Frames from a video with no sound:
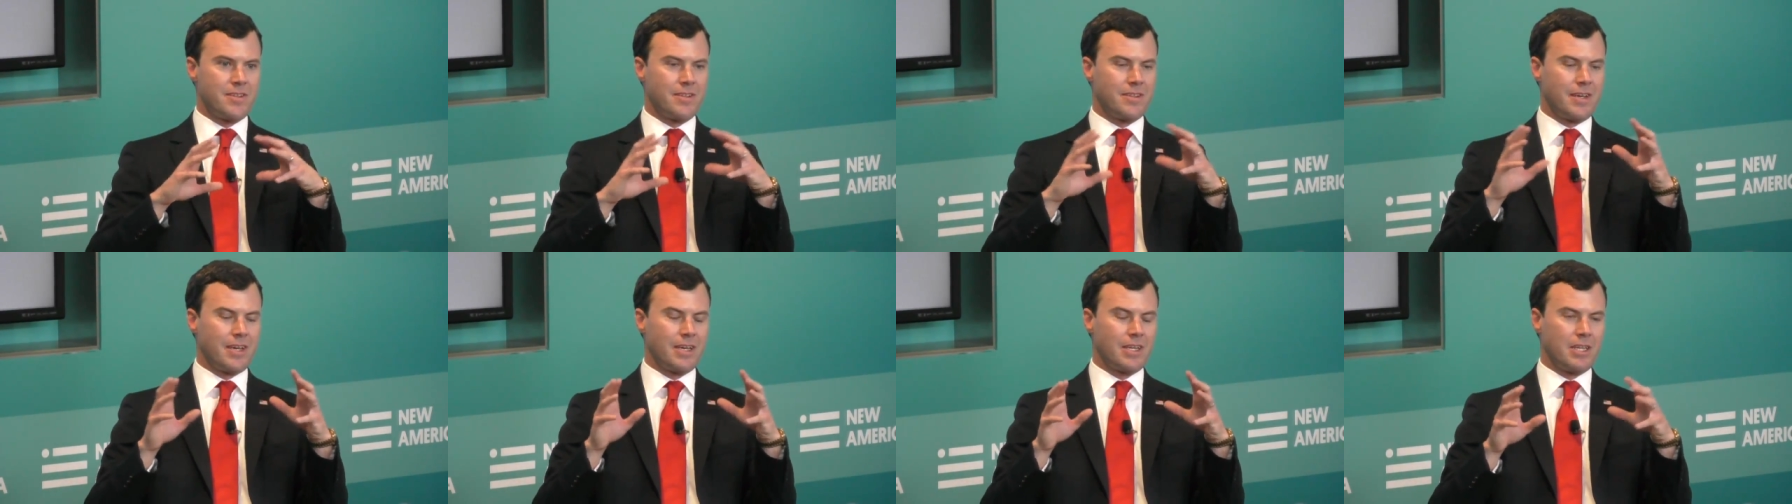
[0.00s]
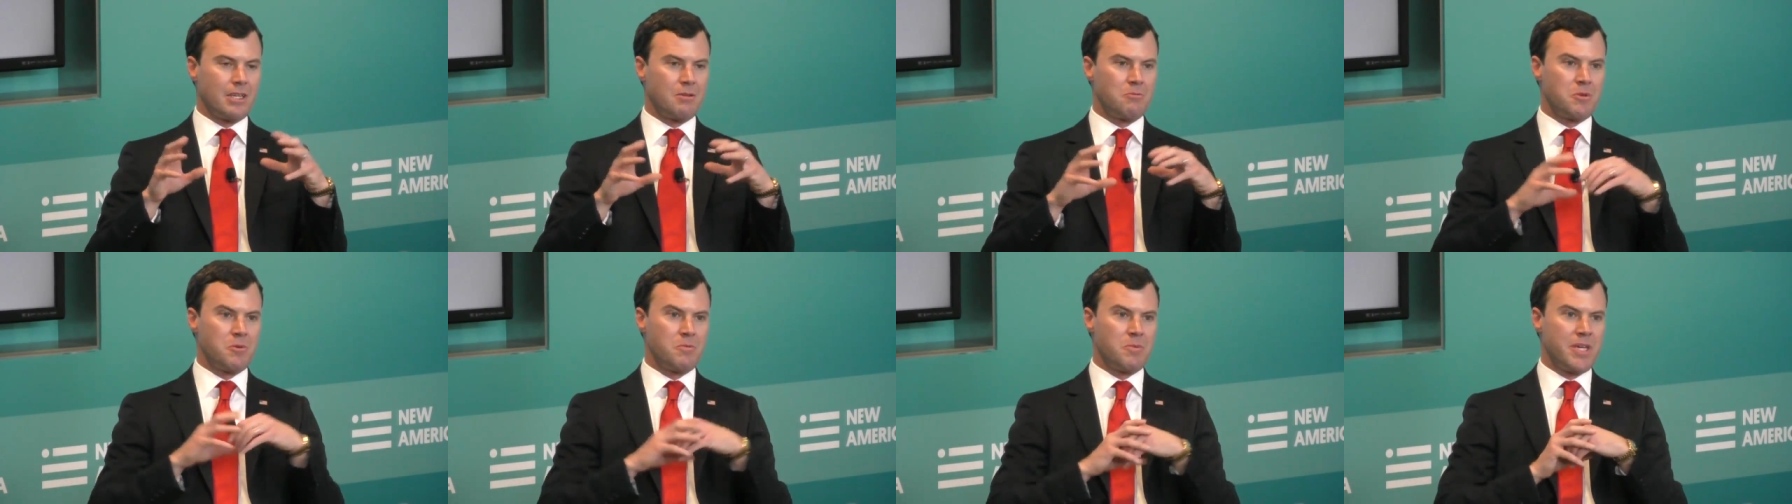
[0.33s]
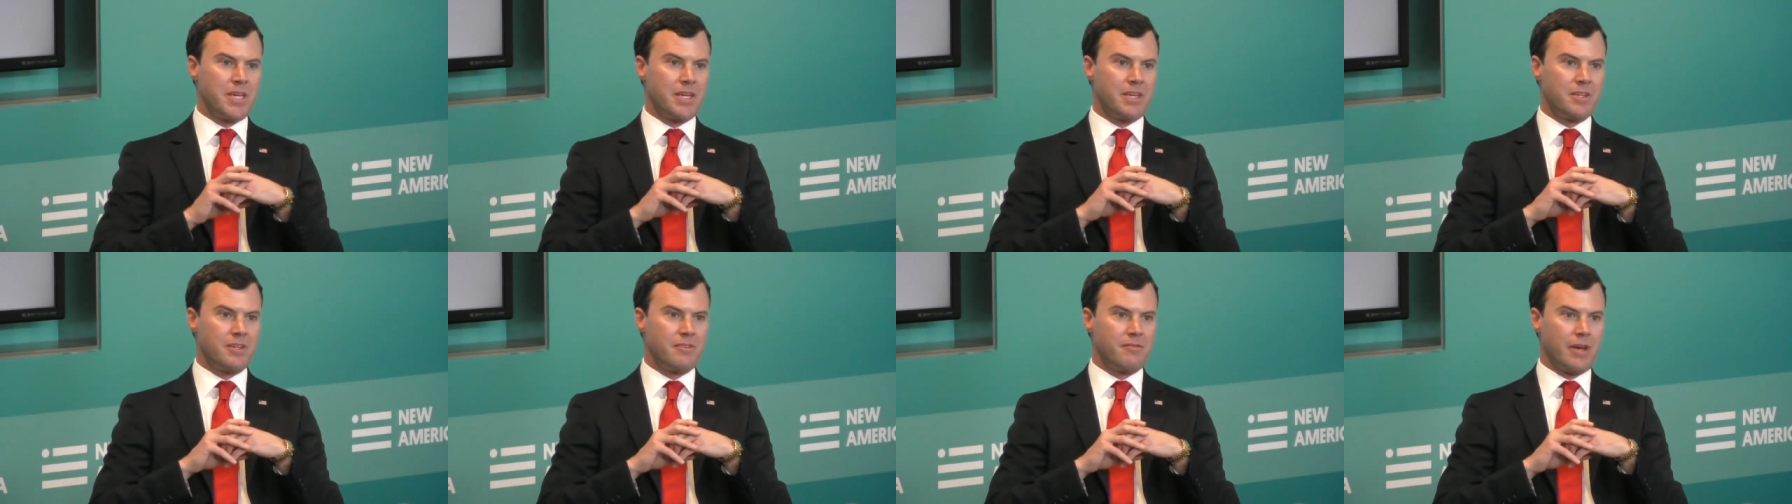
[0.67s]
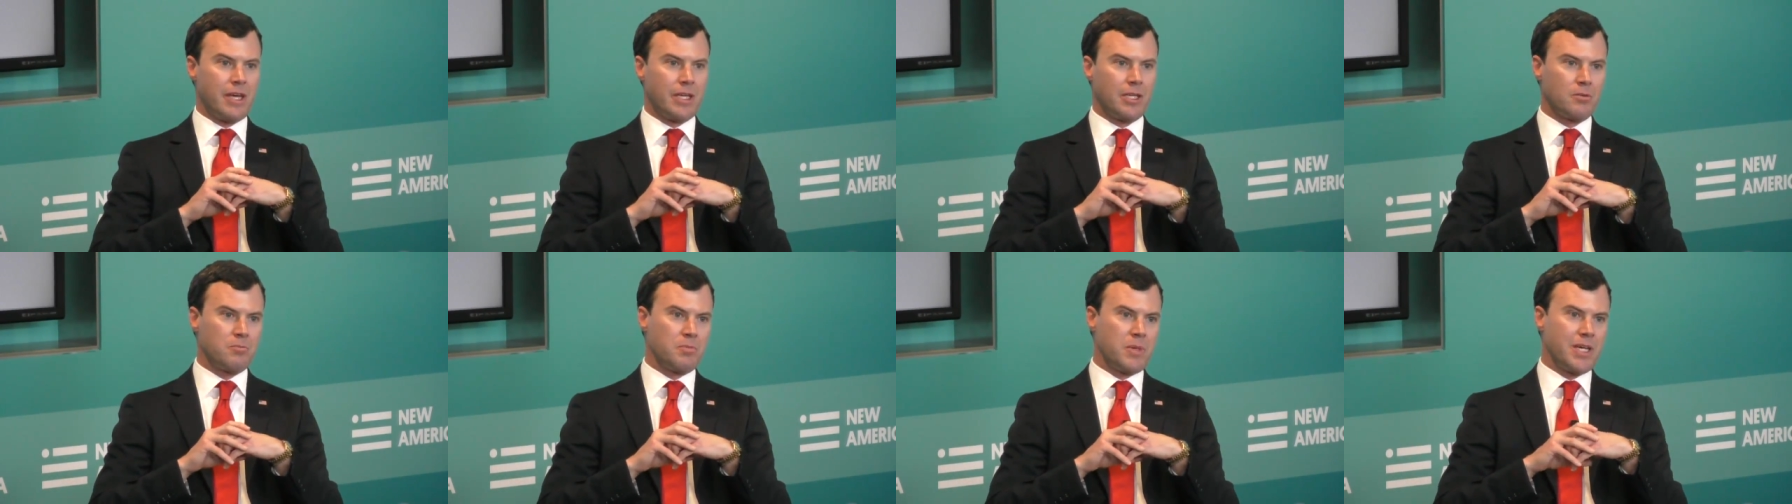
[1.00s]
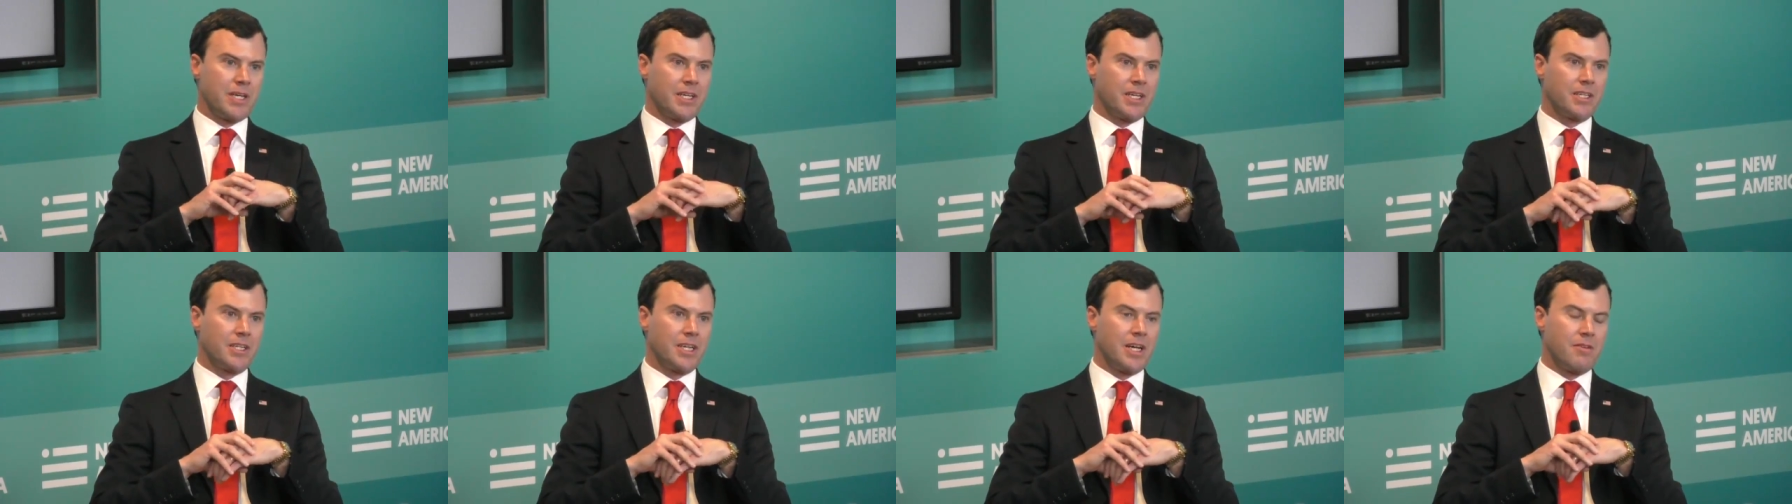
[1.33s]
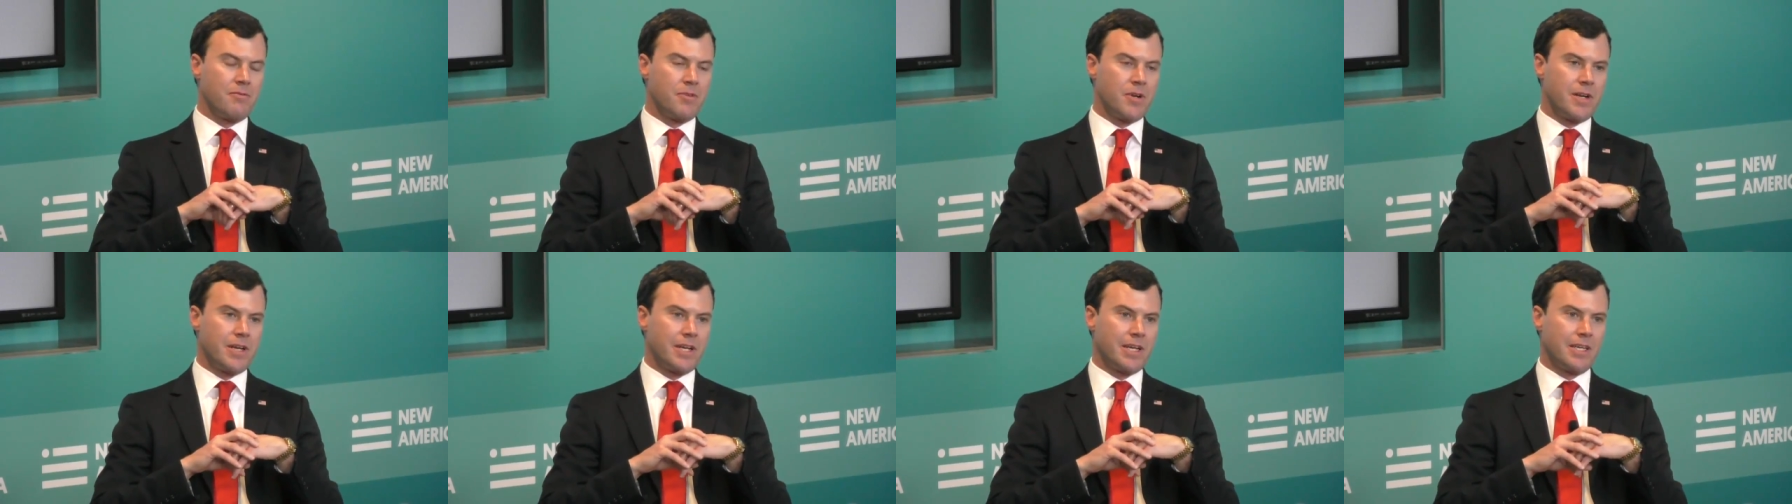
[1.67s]
that they claim to be developing and
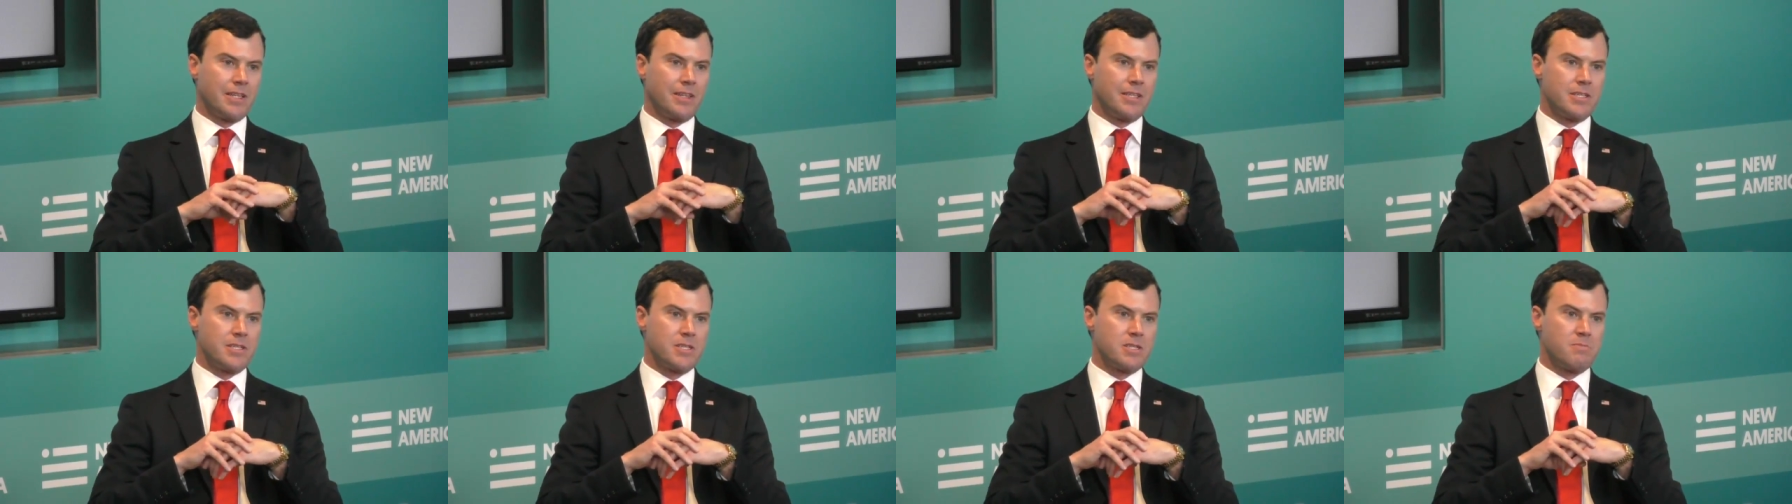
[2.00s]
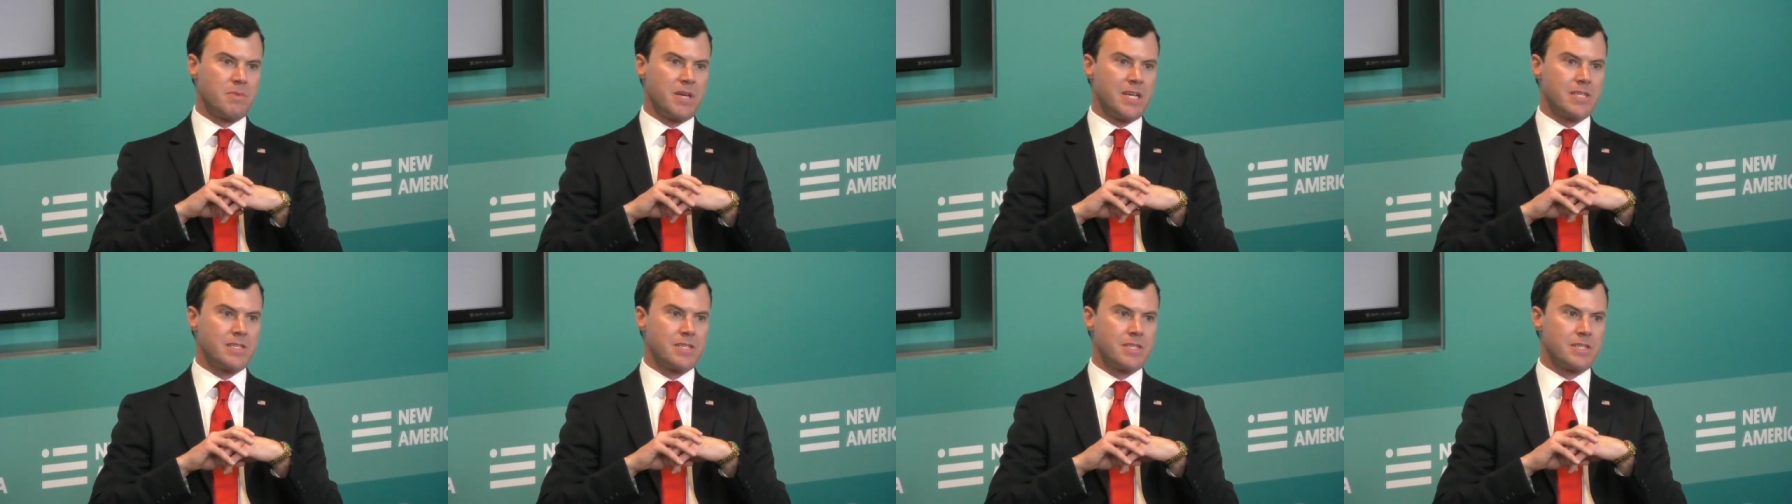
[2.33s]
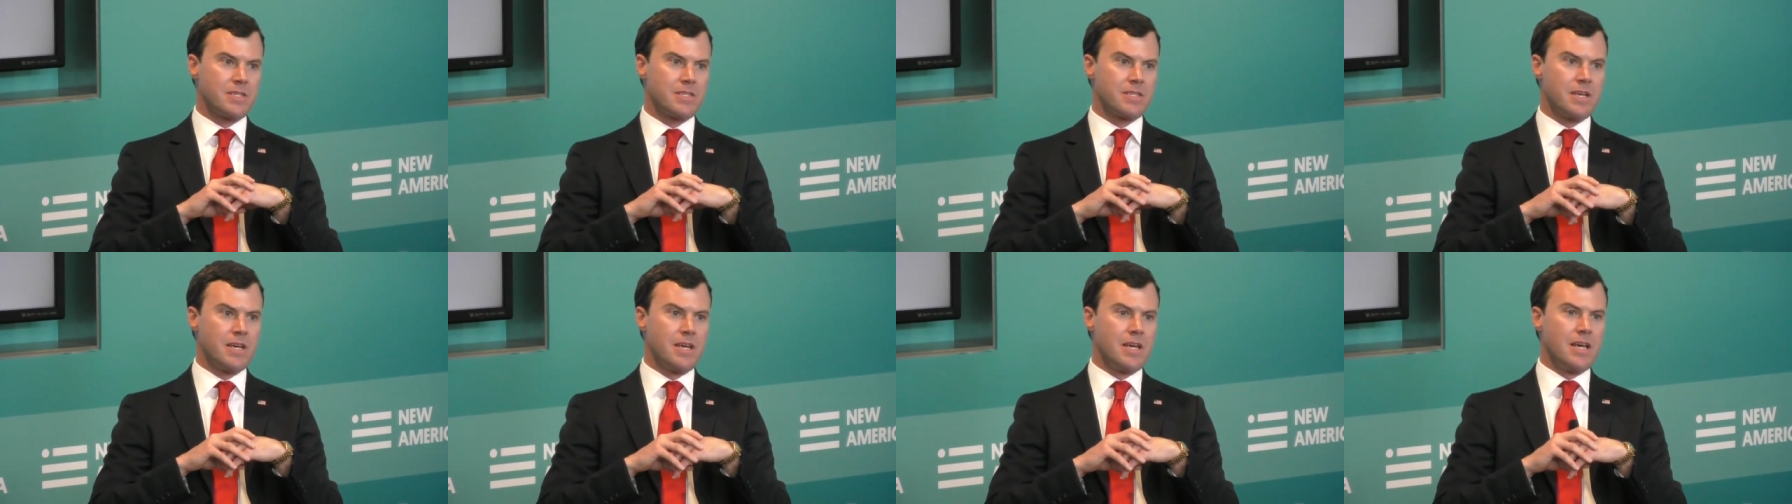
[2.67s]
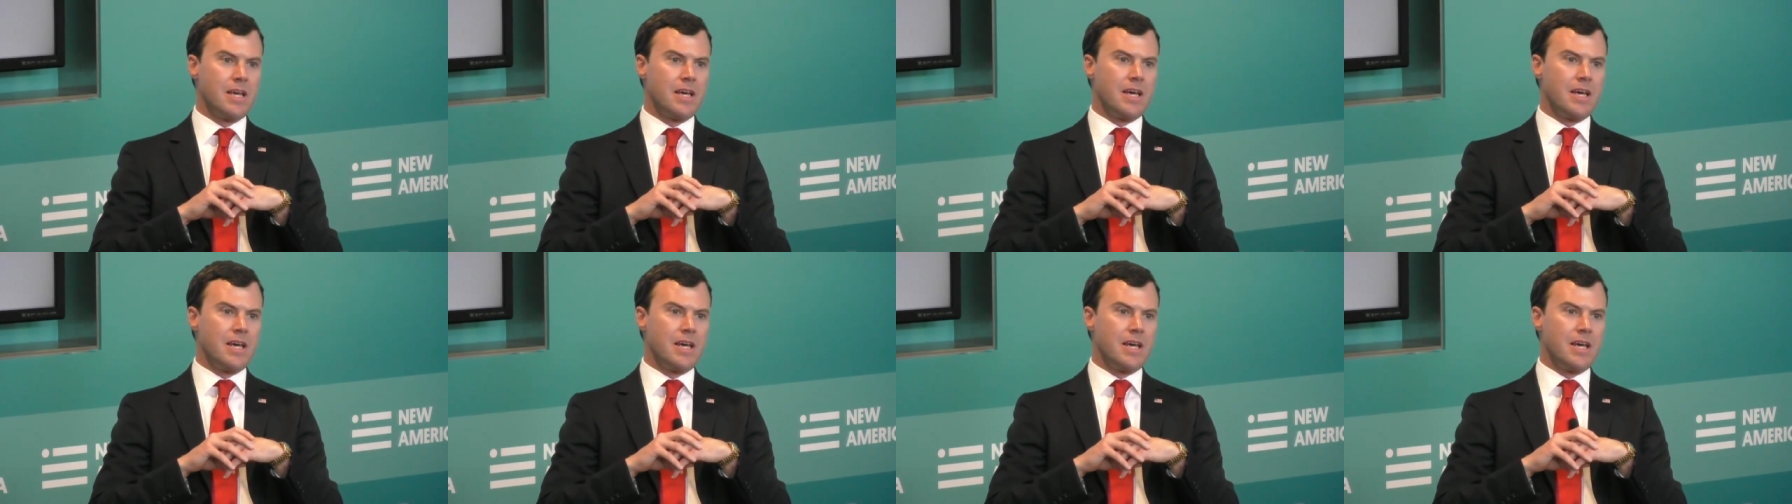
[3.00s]
governing in these spaces